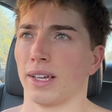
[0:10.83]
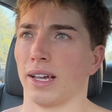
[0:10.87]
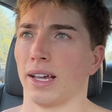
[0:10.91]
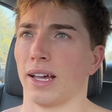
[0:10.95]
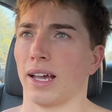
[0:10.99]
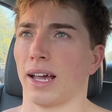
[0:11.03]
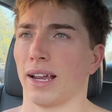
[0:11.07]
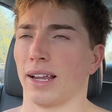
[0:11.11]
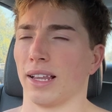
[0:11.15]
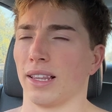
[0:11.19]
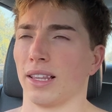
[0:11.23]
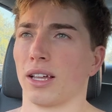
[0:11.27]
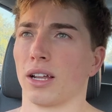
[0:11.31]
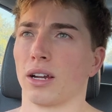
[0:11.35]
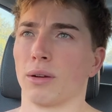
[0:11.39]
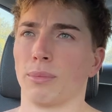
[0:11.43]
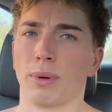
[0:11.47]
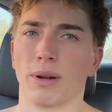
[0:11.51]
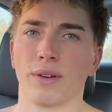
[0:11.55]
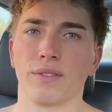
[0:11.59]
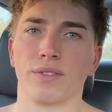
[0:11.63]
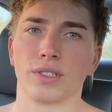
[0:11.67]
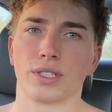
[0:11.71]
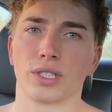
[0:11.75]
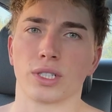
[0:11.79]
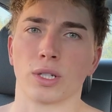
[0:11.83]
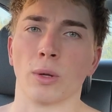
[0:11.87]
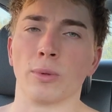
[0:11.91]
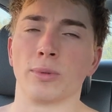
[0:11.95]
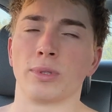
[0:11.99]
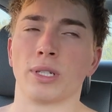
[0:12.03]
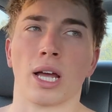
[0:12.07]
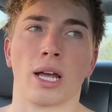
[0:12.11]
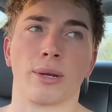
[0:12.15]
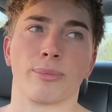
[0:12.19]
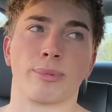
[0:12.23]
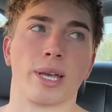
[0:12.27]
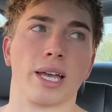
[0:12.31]
Had a little bit of a slow
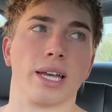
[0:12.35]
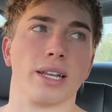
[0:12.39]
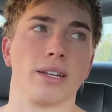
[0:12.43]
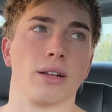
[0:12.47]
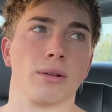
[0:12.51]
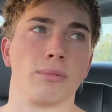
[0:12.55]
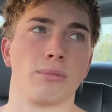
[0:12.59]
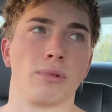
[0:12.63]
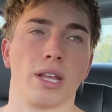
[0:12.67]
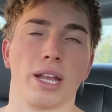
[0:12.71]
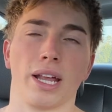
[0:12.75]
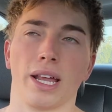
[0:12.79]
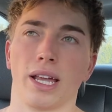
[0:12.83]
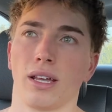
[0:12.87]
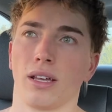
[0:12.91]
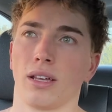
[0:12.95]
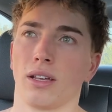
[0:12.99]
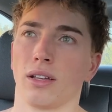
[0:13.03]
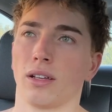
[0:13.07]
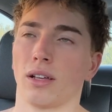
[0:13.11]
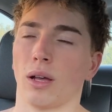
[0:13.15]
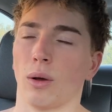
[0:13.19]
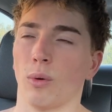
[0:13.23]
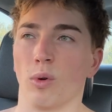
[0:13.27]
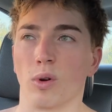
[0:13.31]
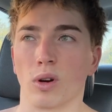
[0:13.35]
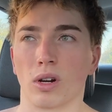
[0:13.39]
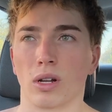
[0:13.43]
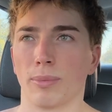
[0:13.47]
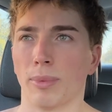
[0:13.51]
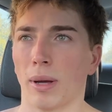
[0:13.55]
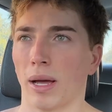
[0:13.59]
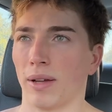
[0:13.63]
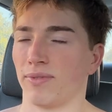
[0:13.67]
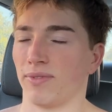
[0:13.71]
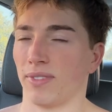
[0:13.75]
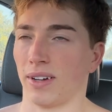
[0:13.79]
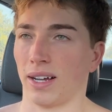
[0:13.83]
time getting up today. I woke up
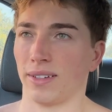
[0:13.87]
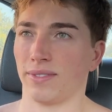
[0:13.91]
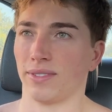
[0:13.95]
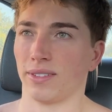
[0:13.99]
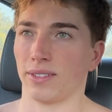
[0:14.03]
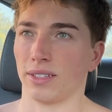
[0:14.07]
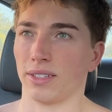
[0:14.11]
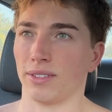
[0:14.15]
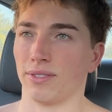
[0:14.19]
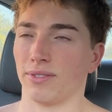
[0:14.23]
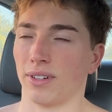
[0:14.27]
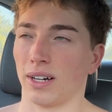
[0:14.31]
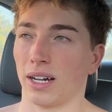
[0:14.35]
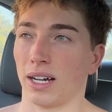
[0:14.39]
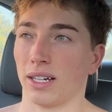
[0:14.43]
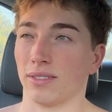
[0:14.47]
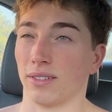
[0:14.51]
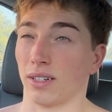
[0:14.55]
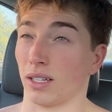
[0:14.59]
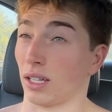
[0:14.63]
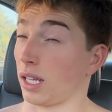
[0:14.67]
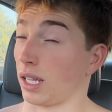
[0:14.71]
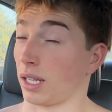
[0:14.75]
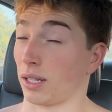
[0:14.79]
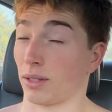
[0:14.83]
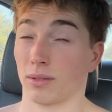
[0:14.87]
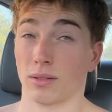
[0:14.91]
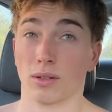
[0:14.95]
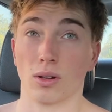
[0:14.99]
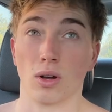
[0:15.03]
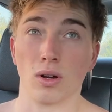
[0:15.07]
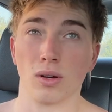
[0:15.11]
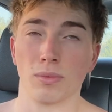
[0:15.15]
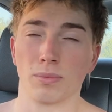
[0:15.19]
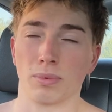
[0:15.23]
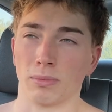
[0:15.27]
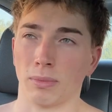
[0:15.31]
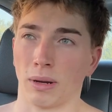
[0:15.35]
at 5:55. I
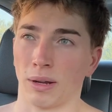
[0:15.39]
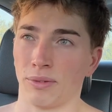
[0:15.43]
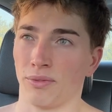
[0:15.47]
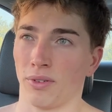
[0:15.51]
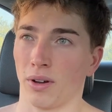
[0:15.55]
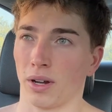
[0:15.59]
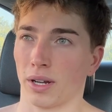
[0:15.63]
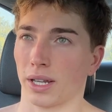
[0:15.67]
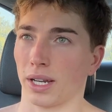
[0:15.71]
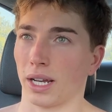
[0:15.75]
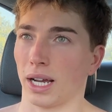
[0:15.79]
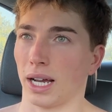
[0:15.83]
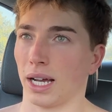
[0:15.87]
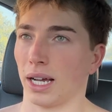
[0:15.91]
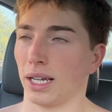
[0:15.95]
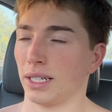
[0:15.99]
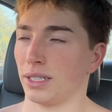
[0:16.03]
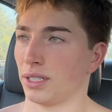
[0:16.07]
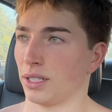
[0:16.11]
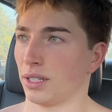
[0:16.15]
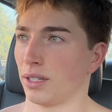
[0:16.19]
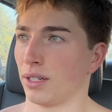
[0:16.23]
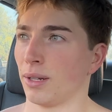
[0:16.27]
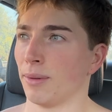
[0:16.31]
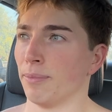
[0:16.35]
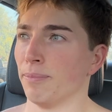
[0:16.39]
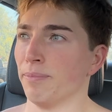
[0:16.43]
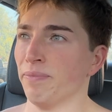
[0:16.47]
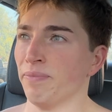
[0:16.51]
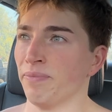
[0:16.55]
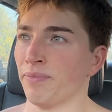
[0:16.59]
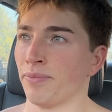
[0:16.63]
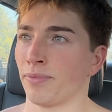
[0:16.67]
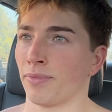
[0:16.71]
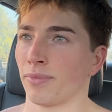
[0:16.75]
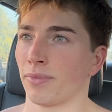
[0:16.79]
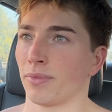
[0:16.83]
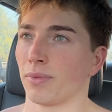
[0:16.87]
opened my fucking eyes,
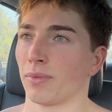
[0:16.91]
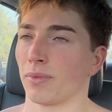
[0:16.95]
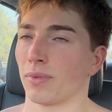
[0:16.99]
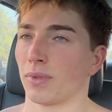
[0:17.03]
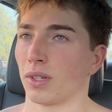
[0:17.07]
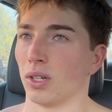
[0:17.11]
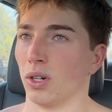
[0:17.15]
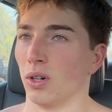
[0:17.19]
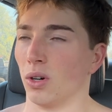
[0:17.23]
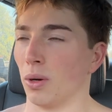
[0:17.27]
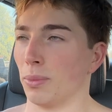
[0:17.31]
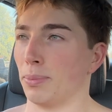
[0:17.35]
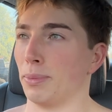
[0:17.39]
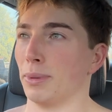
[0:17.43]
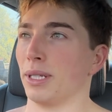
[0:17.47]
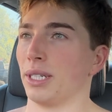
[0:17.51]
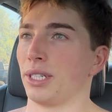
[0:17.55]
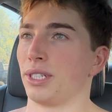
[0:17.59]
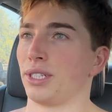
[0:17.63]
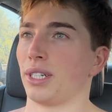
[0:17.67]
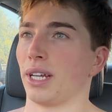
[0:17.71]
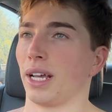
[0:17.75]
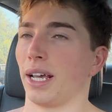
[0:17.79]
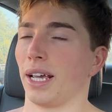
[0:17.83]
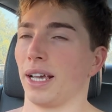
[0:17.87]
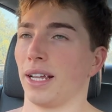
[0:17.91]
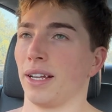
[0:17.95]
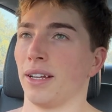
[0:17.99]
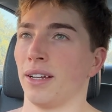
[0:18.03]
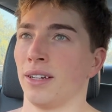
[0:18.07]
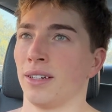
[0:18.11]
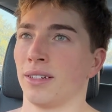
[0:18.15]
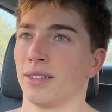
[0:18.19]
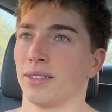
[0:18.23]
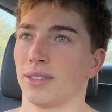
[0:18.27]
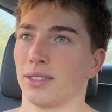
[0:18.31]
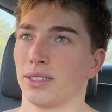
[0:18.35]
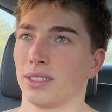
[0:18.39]
opened the shade.
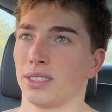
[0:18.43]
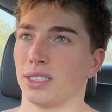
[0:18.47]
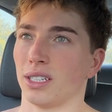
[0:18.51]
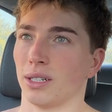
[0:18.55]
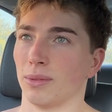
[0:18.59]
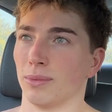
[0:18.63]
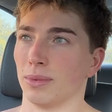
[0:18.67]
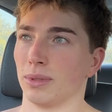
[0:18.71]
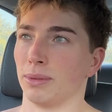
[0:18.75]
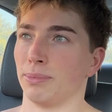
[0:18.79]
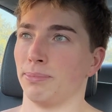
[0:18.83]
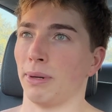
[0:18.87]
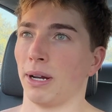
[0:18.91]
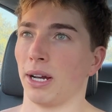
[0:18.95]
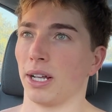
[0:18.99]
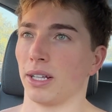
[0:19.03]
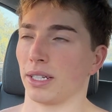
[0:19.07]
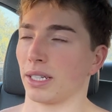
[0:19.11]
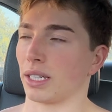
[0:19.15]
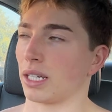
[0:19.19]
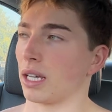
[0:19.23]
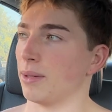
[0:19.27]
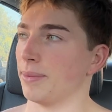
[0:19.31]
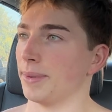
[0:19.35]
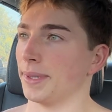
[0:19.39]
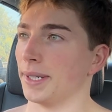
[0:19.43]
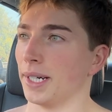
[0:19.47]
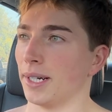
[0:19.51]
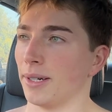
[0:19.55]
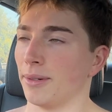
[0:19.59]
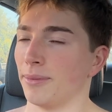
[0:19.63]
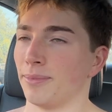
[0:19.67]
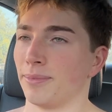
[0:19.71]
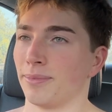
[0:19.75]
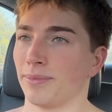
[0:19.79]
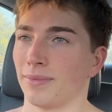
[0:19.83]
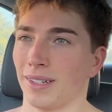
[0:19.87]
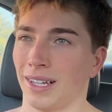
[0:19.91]
The sun was barely coming up.
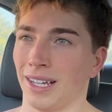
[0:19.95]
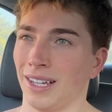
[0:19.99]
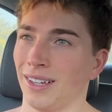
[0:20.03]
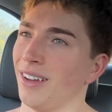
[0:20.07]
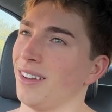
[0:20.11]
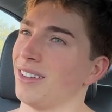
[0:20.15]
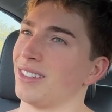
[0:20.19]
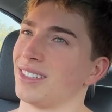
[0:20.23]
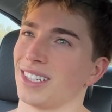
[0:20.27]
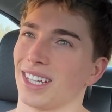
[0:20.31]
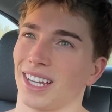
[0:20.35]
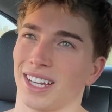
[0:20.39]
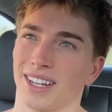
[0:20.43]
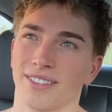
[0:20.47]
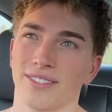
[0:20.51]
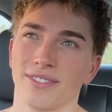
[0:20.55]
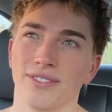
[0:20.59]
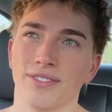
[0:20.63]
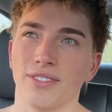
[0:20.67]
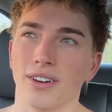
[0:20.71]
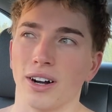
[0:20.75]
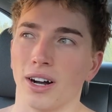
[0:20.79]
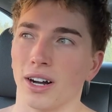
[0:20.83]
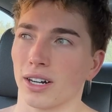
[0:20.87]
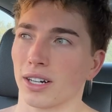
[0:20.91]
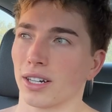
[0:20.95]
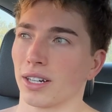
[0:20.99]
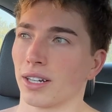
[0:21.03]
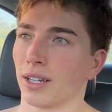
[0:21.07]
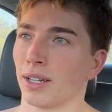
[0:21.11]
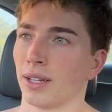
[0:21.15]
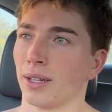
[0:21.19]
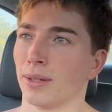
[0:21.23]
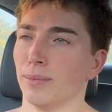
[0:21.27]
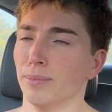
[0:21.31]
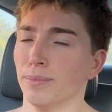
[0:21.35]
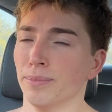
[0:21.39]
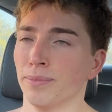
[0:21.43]
I was like, fuck.
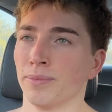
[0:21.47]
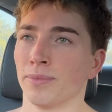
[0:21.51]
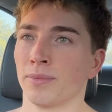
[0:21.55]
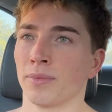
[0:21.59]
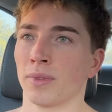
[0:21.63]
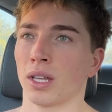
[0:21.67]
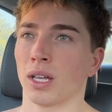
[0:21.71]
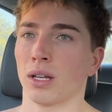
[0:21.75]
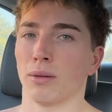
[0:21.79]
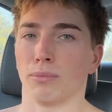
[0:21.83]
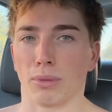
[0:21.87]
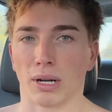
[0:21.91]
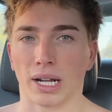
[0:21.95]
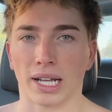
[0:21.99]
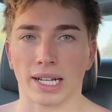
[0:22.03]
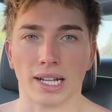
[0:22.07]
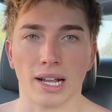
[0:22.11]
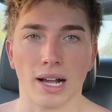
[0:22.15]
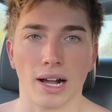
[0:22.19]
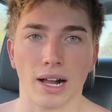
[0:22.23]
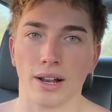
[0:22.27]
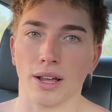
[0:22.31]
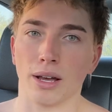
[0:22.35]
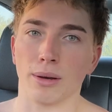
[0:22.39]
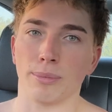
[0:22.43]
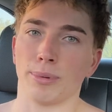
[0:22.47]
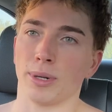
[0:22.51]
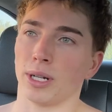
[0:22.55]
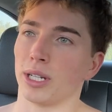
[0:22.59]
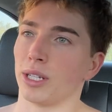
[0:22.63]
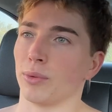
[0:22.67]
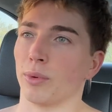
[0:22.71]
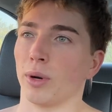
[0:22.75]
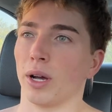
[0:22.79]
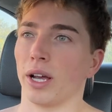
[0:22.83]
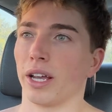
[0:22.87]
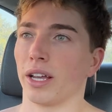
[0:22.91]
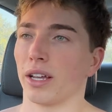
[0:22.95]
But I got up
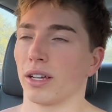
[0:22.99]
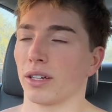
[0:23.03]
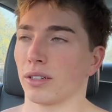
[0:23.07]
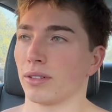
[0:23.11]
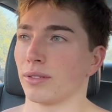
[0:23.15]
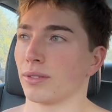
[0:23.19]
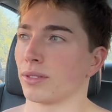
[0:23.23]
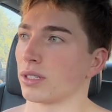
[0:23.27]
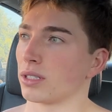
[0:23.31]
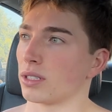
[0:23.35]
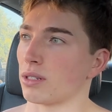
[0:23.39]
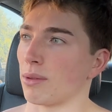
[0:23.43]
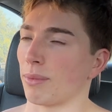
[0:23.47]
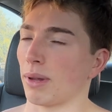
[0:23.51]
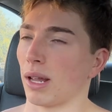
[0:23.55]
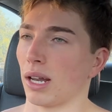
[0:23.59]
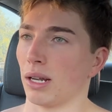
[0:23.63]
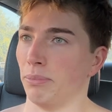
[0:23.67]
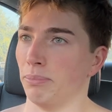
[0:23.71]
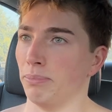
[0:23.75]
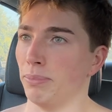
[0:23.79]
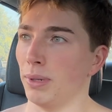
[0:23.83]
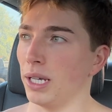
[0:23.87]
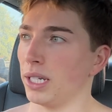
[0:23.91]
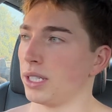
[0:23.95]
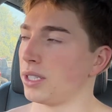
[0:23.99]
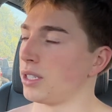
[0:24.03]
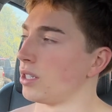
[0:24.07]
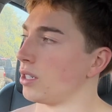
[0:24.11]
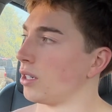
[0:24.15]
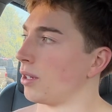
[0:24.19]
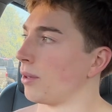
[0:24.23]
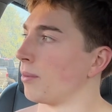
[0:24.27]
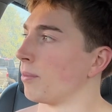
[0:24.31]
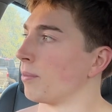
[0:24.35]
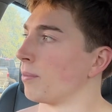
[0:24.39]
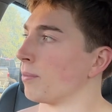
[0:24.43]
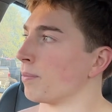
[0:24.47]
anyway, because I'm not a bitch.
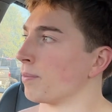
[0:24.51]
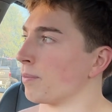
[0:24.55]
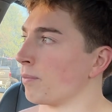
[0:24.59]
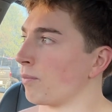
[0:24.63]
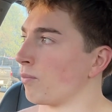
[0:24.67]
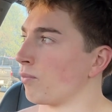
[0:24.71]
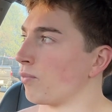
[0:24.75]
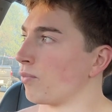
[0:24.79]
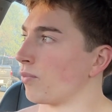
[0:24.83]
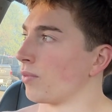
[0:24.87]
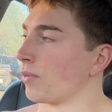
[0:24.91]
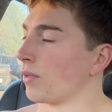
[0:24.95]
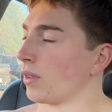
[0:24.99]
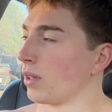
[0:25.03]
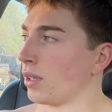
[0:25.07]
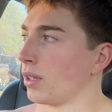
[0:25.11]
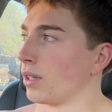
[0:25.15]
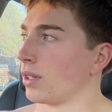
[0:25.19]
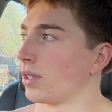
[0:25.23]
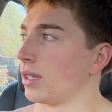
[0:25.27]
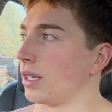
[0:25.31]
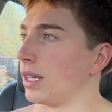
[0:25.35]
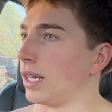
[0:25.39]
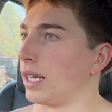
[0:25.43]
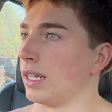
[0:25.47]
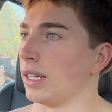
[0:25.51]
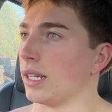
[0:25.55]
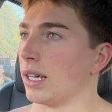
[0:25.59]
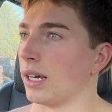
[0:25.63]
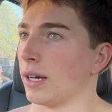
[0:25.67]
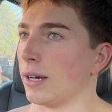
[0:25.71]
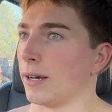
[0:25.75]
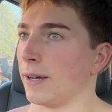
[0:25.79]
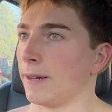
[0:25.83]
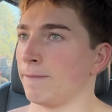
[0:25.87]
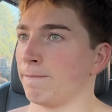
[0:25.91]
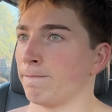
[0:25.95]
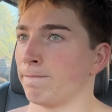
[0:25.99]
And
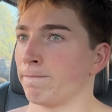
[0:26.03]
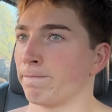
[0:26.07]
I